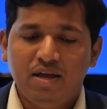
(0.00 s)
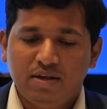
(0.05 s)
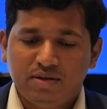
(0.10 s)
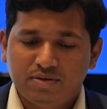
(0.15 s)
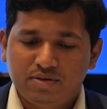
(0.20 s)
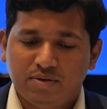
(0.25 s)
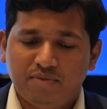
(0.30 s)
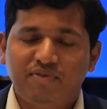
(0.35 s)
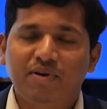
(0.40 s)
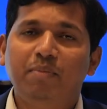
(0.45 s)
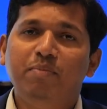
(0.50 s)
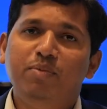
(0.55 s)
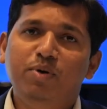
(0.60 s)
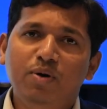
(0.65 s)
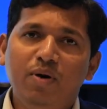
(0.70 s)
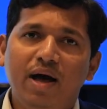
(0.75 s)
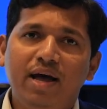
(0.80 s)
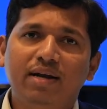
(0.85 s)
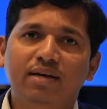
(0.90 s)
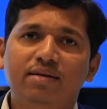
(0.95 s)
So from
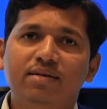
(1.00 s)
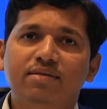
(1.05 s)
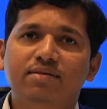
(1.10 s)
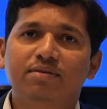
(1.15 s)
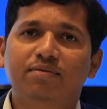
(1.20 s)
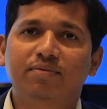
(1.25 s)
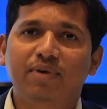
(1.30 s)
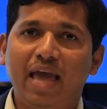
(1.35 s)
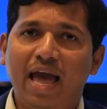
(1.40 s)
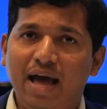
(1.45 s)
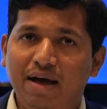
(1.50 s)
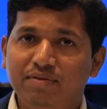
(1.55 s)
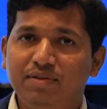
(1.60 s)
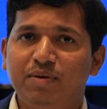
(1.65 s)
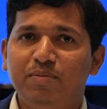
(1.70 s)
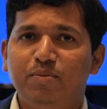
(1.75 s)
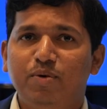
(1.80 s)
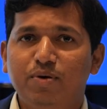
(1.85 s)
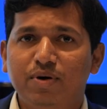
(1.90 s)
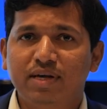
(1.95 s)
Blue Arcus, we have
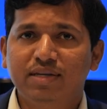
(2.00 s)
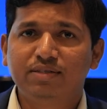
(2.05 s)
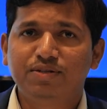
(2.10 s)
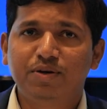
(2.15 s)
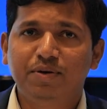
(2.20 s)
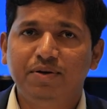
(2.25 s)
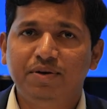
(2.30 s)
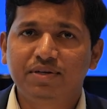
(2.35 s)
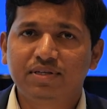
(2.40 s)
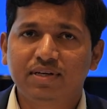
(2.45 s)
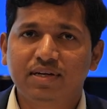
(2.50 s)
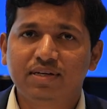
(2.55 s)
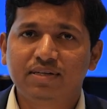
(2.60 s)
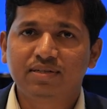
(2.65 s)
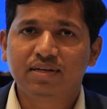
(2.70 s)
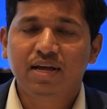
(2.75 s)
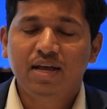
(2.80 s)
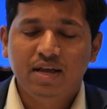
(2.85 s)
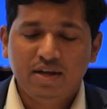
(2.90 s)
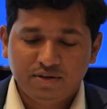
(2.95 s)
the MOCN solutions.